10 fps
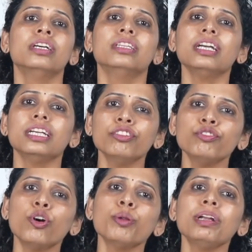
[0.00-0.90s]
The
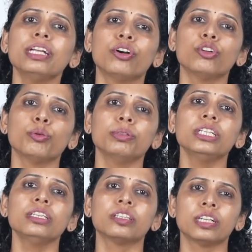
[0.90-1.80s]
informal
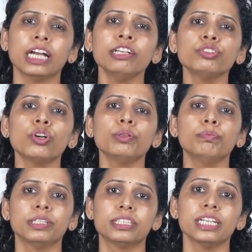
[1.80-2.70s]
economy thrives on
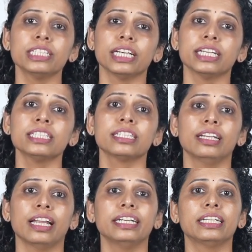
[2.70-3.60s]
businesses
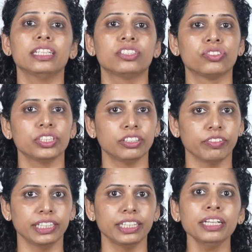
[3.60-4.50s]
like street
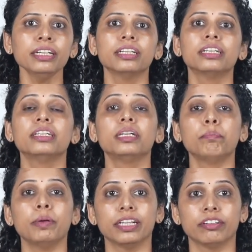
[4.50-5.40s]
vending,
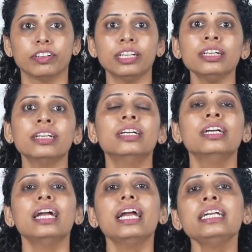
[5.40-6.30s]
repair work
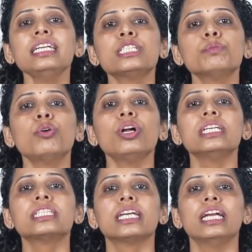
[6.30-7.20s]
and
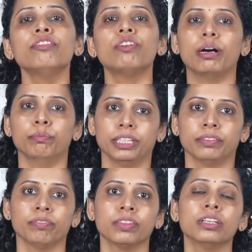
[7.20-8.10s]
small scale farming,